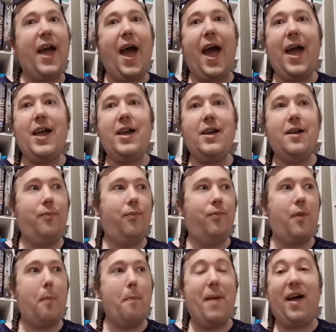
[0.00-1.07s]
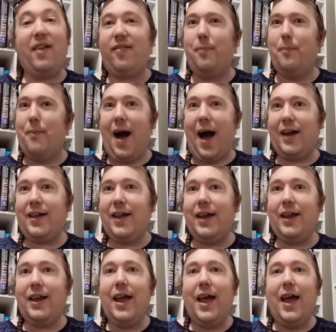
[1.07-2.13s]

a mass market,